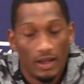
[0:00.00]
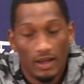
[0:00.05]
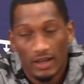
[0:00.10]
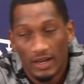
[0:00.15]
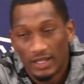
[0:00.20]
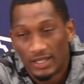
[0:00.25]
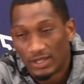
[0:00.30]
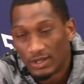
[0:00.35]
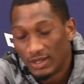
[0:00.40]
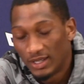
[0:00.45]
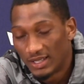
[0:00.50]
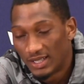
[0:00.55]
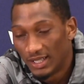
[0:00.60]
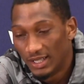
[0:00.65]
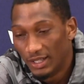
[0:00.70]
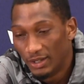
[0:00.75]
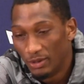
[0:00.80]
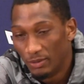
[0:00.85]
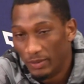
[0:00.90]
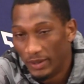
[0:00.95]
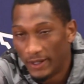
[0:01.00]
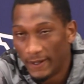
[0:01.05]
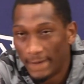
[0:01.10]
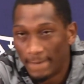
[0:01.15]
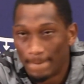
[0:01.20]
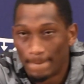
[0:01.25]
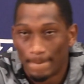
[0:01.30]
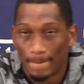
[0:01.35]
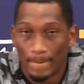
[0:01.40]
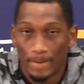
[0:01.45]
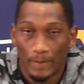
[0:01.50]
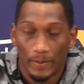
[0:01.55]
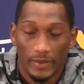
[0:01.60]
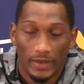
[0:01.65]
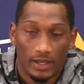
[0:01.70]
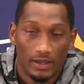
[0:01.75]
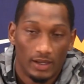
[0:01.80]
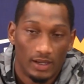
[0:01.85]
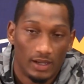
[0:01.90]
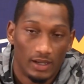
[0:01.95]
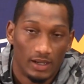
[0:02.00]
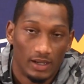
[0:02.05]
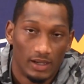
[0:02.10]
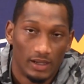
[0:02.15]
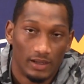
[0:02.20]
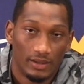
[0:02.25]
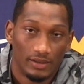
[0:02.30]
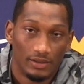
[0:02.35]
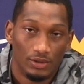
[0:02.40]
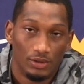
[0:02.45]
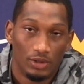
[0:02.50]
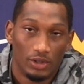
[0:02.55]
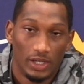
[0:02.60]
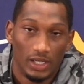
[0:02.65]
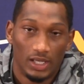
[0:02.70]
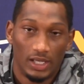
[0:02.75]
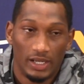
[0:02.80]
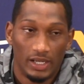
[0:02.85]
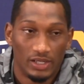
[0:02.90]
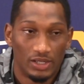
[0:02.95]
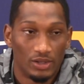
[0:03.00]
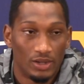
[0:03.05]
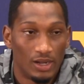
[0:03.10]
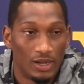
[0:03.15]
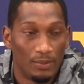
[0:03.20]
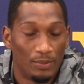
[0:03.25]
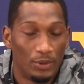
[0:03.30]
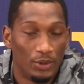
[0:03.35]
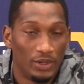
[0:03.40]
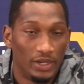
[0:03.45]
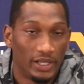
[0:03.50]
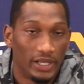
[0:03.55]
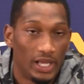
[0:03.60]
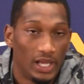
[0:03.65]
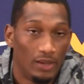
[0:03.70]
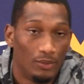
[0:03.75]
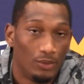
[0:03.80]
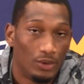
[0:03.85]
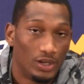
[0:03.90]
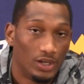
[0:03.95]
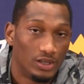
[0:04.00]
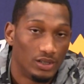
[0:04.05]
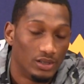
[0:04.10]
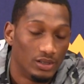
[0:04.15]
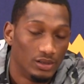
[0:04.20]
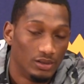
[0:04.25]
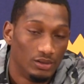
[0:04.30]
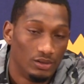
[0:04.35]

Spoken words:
They told us a little bit. You know, they let us know how important the game was,